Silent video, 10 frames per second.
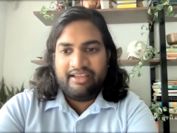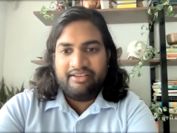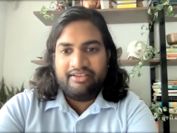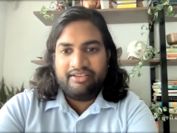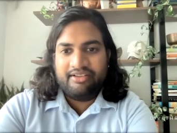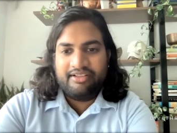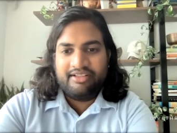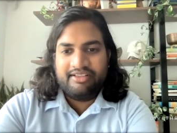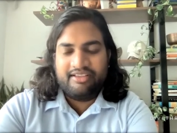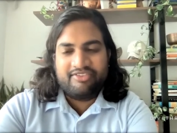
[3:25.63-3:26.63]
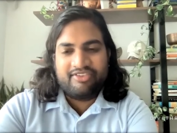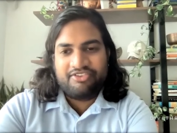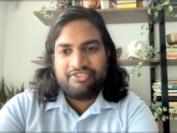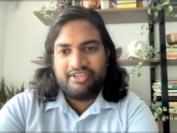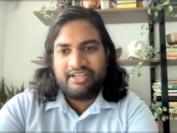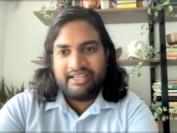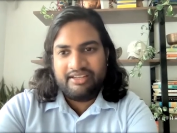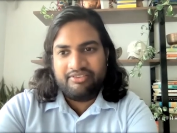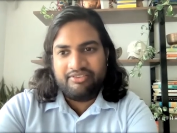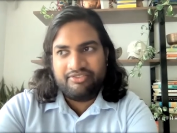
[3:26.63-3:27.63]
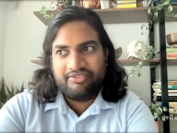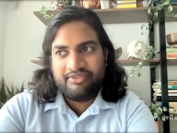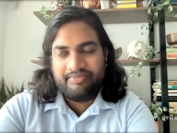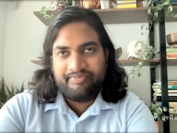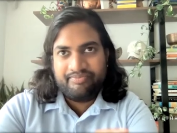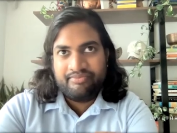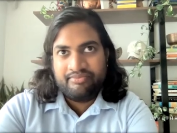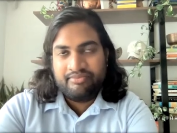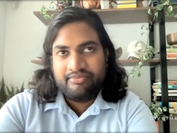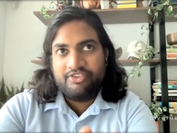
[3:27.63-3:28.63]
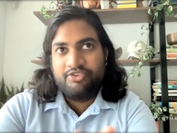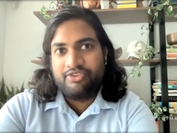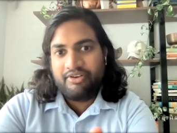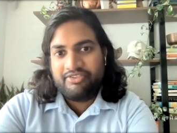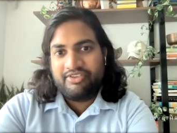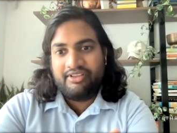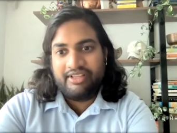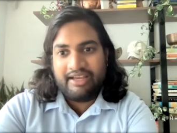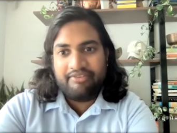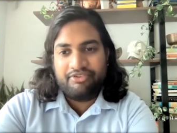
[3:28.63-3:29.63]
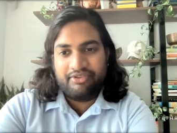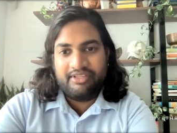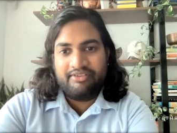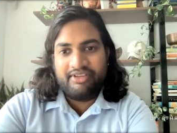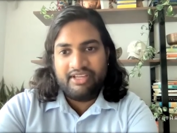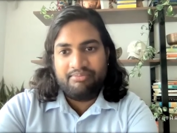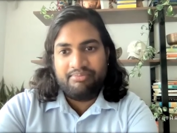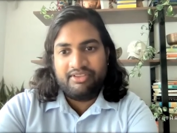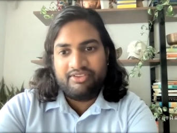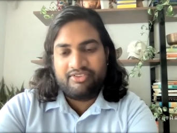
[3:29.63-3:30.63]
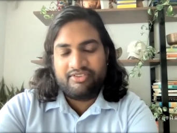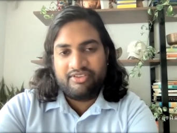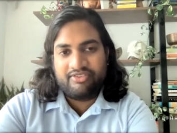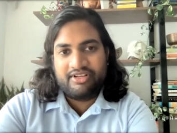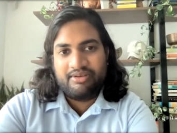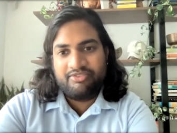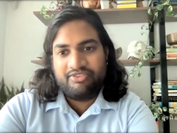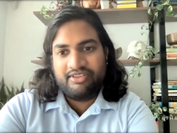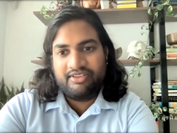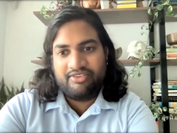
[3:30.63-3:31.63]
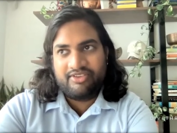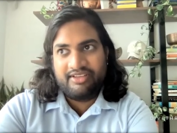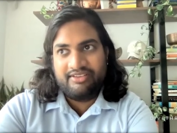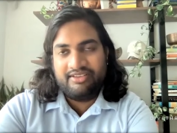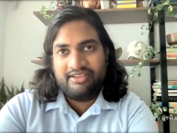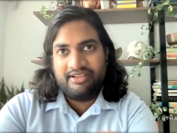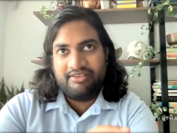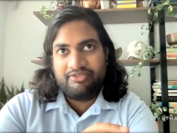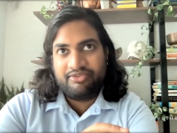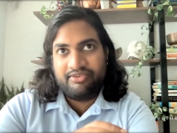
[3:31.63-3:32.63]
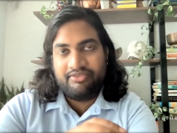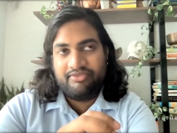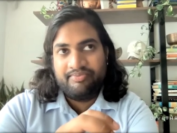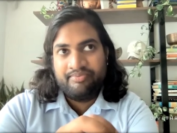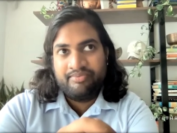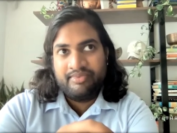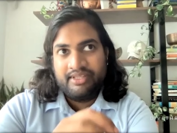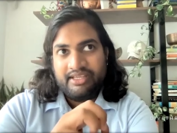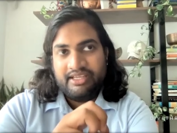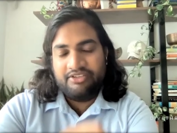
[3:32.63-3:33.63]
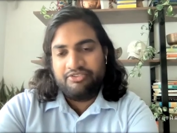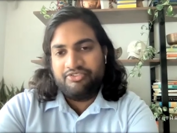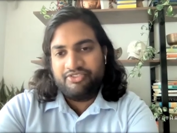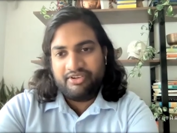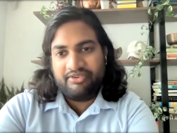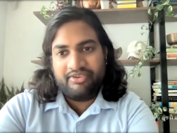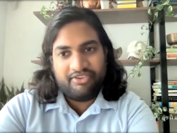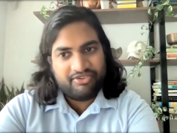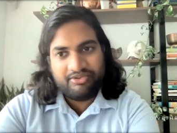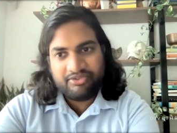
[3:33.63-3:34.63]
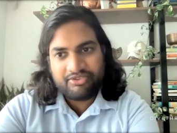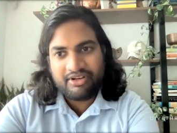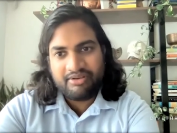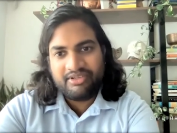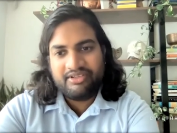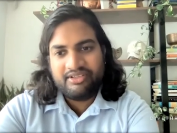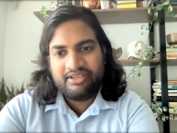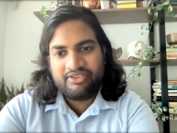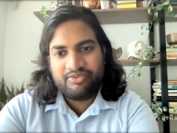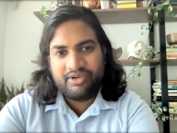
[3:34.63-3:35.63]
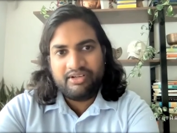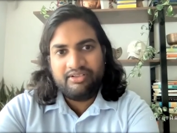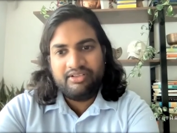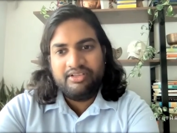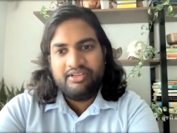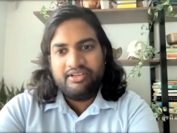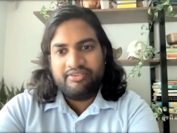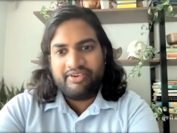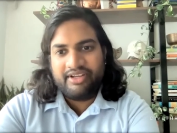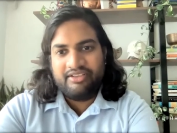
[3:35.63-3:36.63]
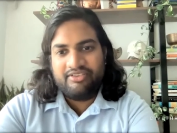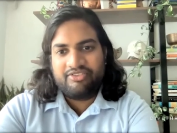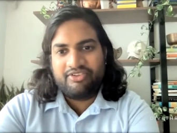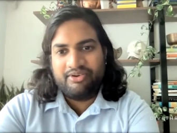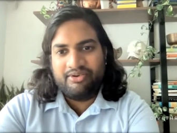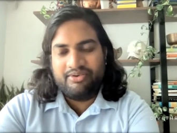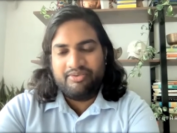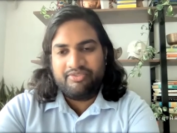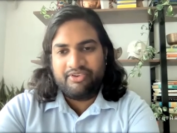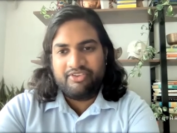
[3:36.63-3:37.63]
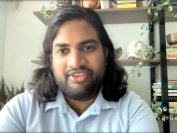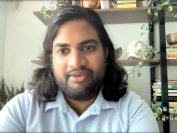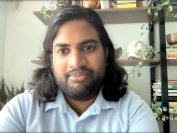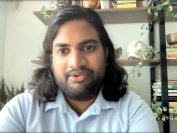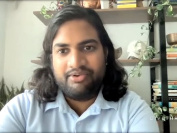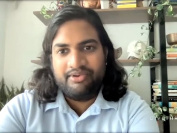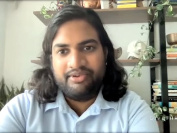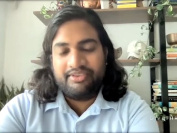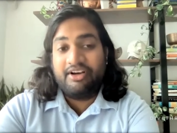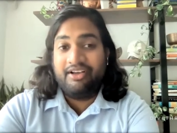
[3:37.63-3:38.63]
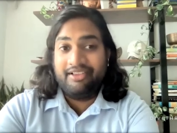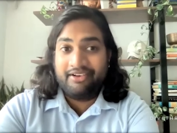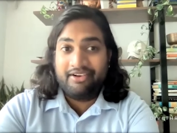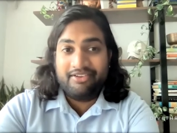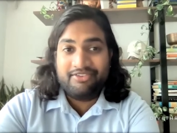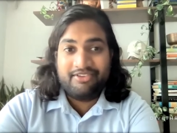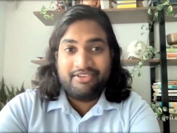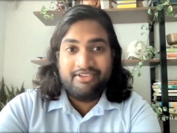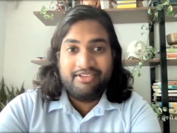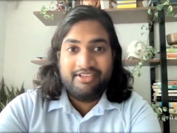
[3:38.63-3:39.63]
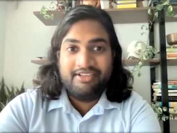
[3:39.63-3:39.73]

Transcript: And this actually she was obviously alive during the event, but this comes to this idea of sort of intergenerational trauma as well, right? So for example, the Holocaust,